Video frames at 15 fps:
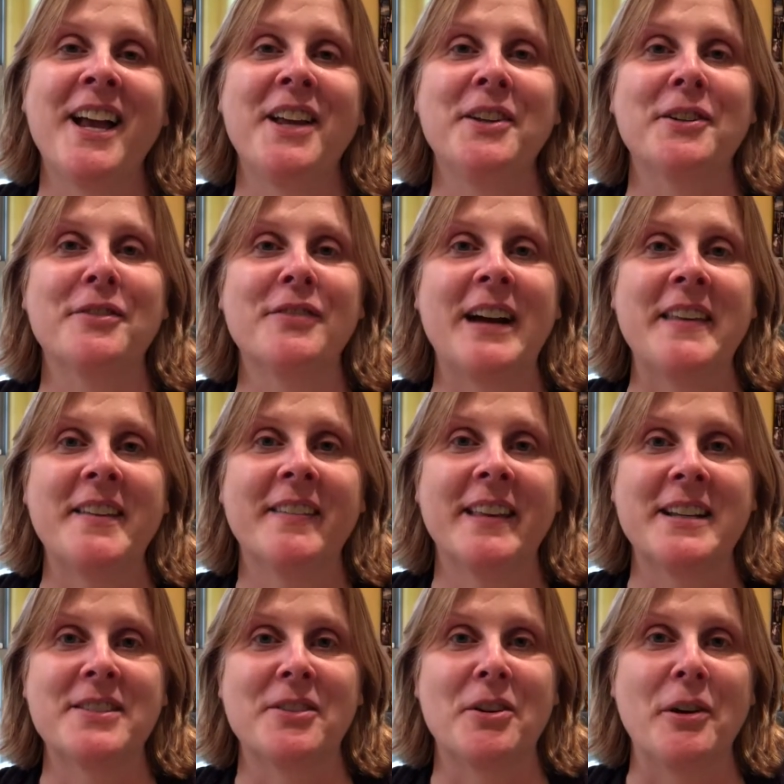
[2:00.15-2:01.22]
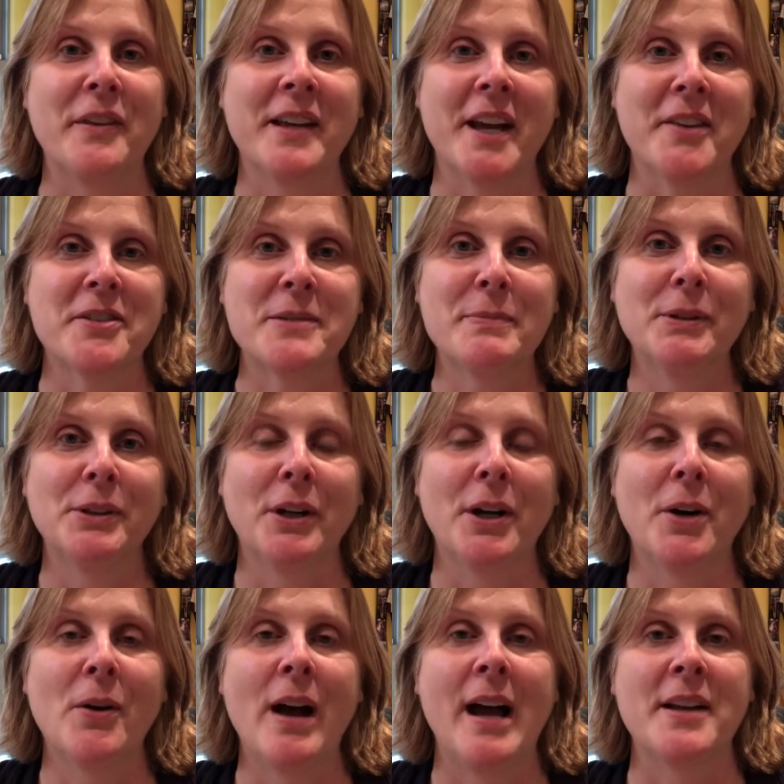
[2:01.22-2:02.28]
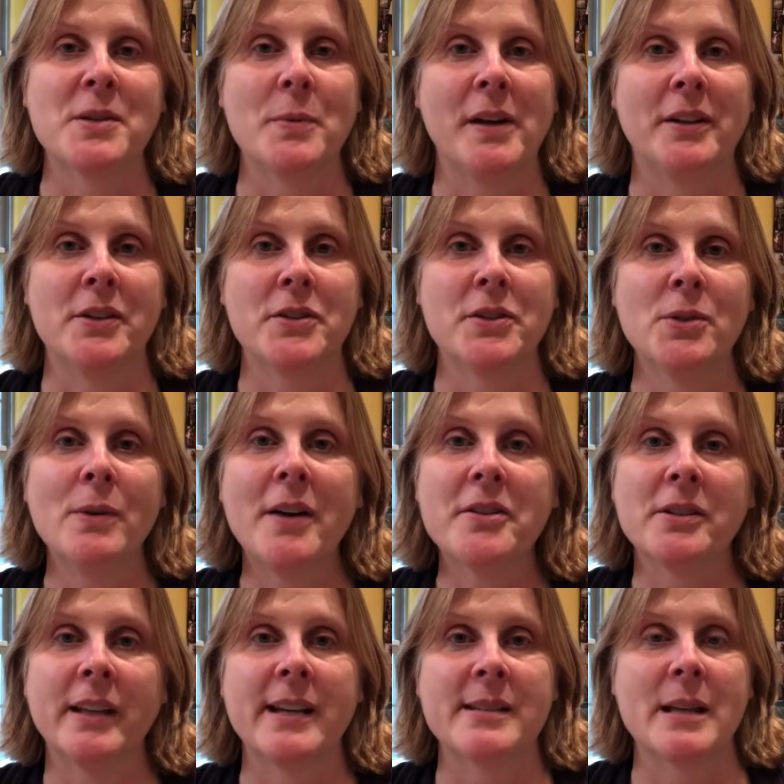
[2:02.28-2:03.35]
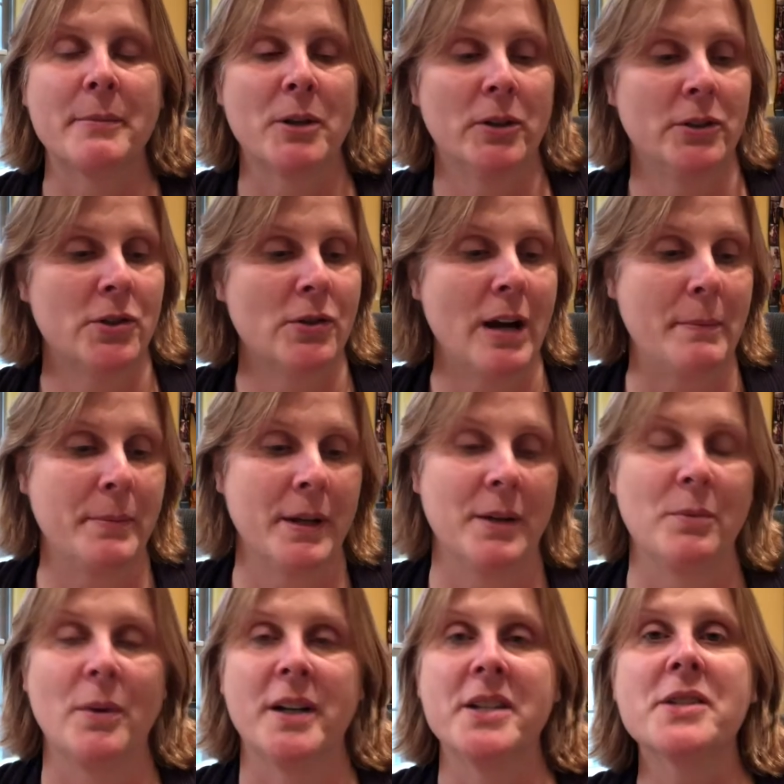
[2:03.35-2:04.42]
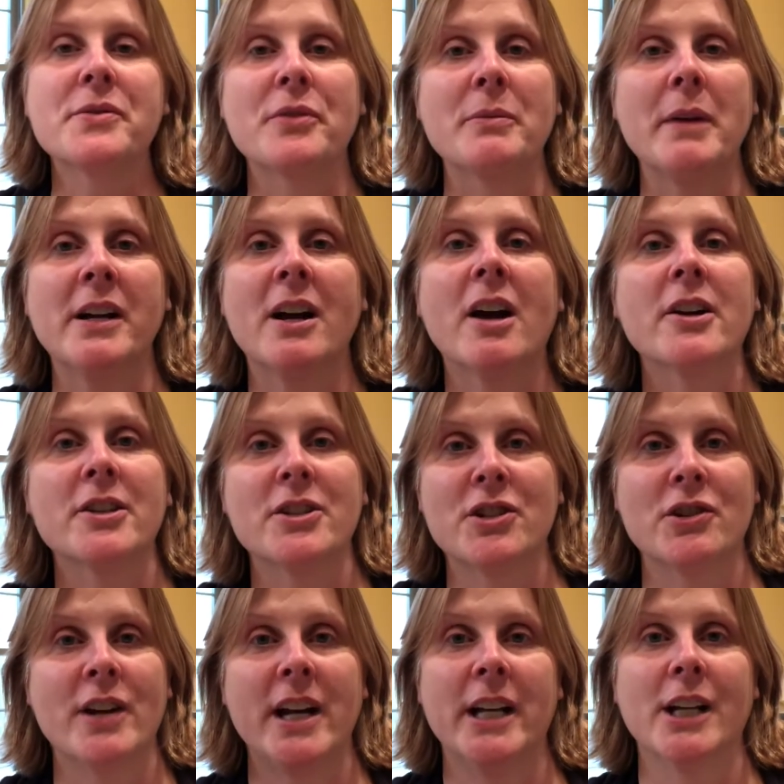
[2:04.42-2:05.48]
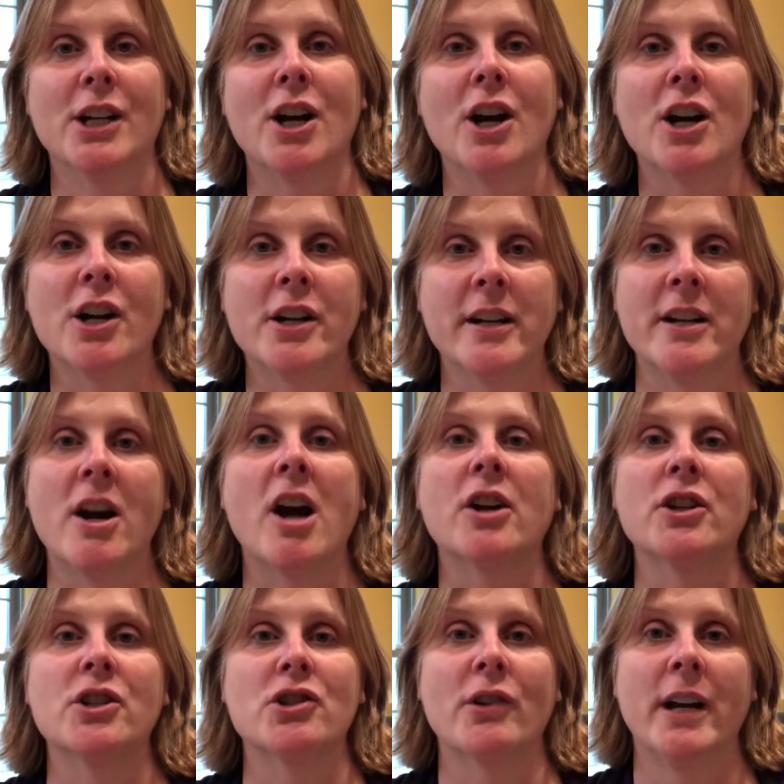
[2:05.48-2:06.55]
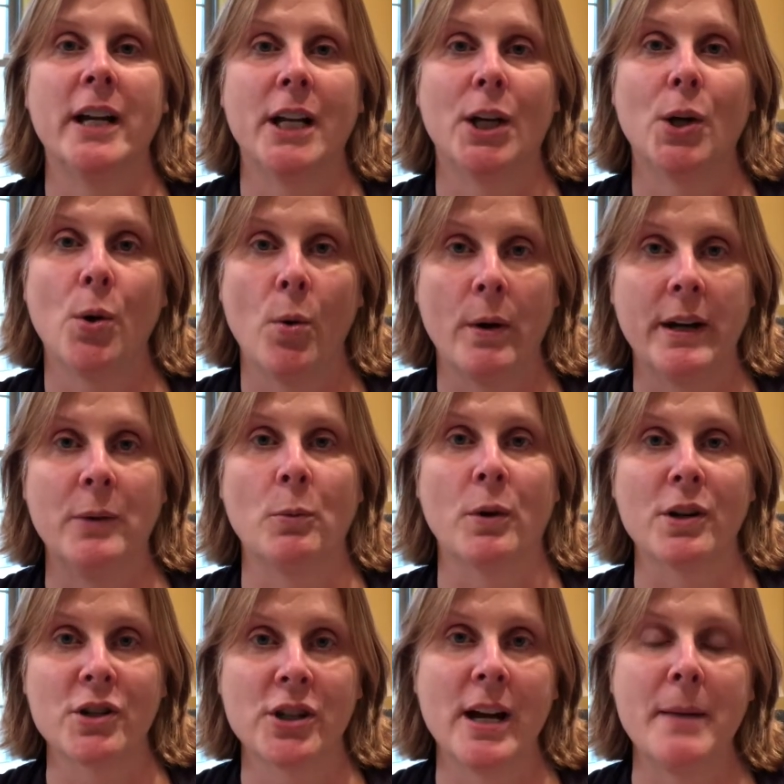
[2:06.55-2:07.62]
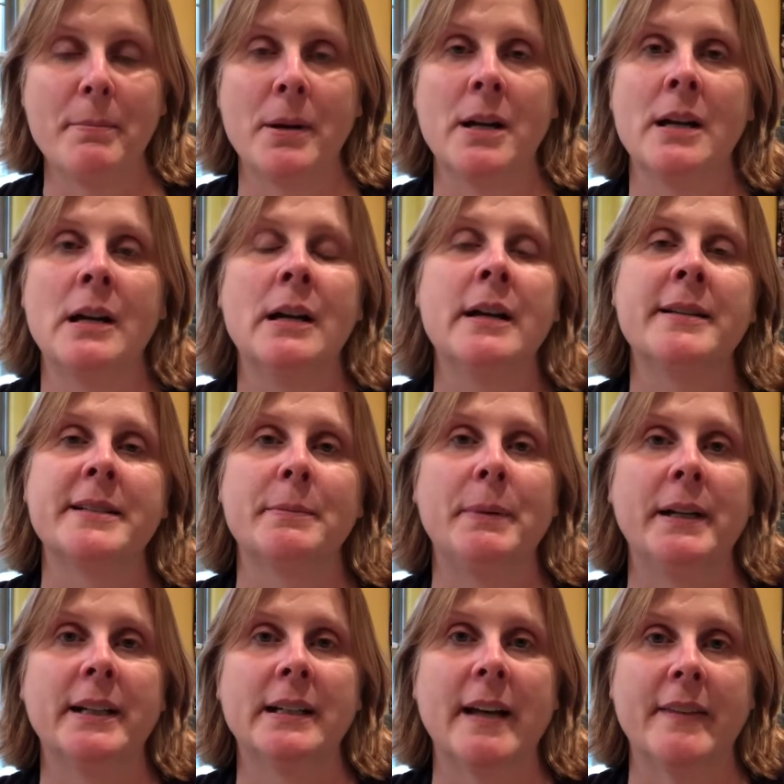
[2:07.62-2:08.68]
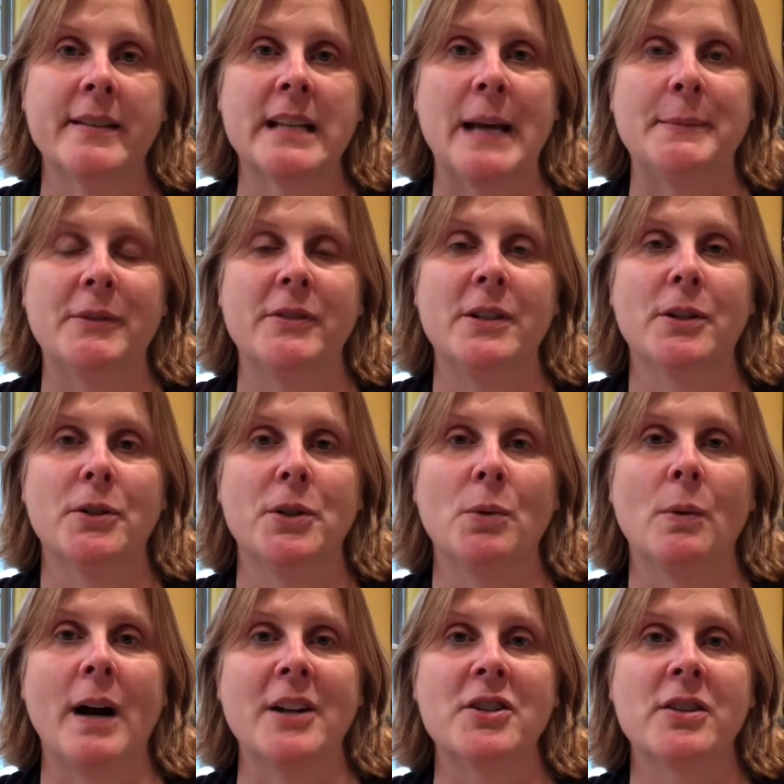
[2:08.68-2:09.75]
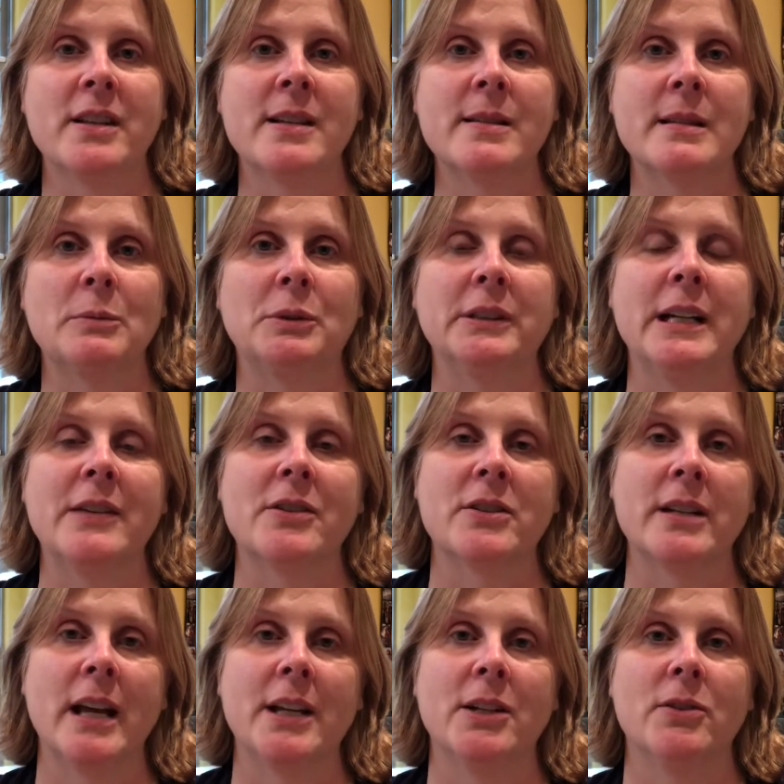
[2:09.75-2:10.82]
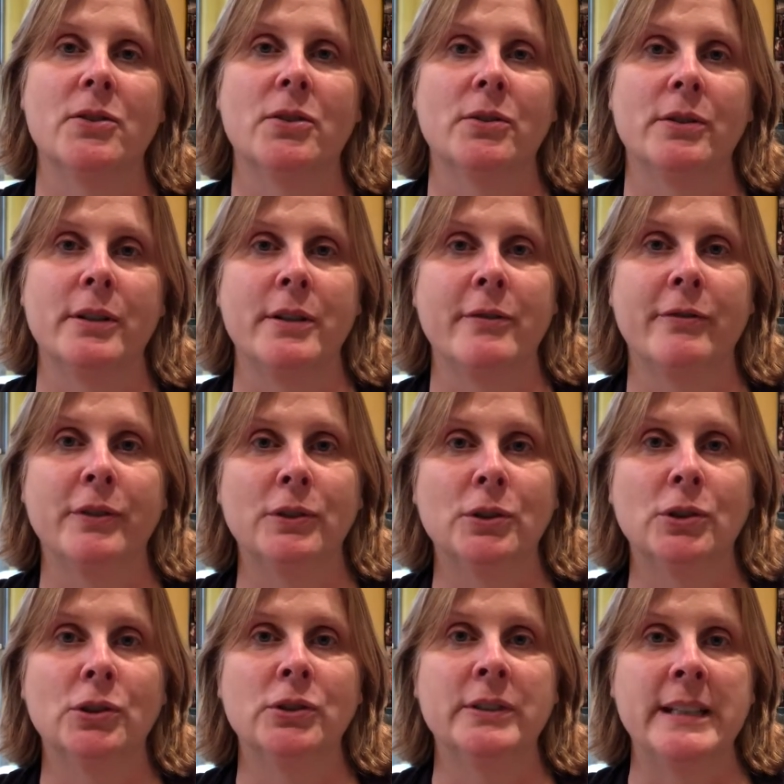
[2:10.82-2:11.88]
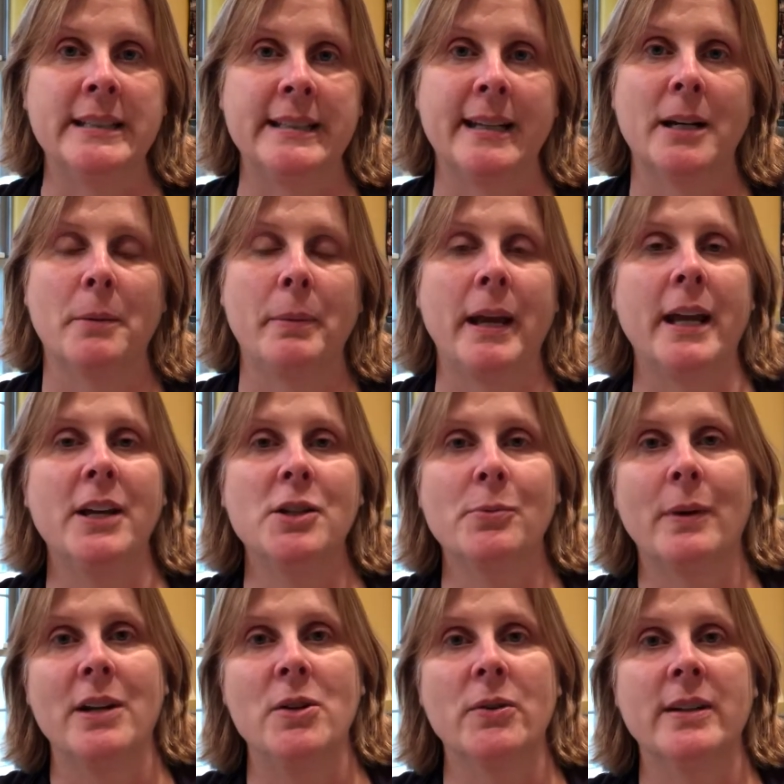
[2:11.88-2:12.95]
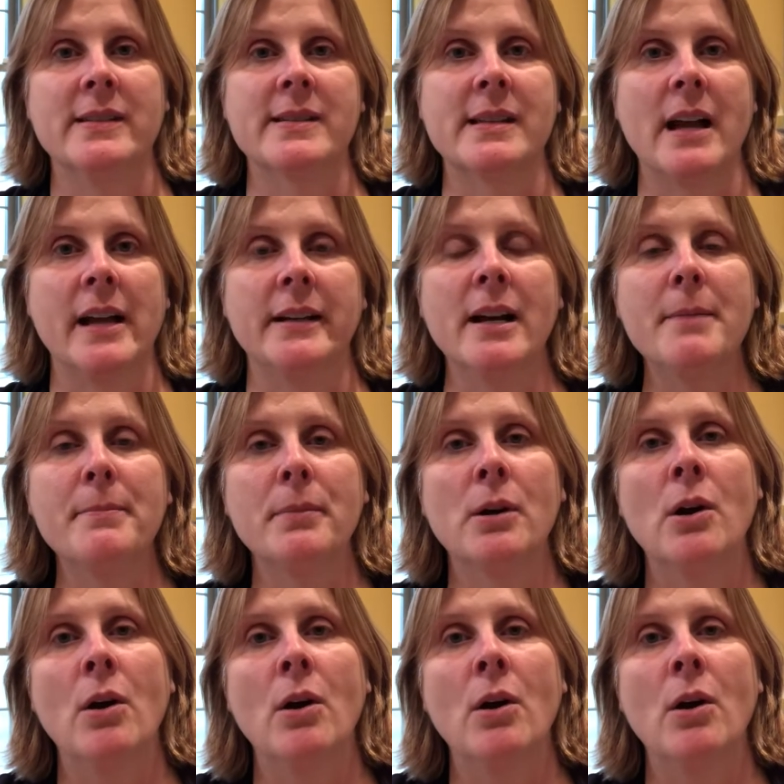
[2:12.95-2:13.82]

You'll find a link to all the others below, as well as other links I'm going to drop in. One is for my artist trading card and artist trading coin workshop. Depending on the time of year you watch this, it will either take you to the full detail page where you can sign up,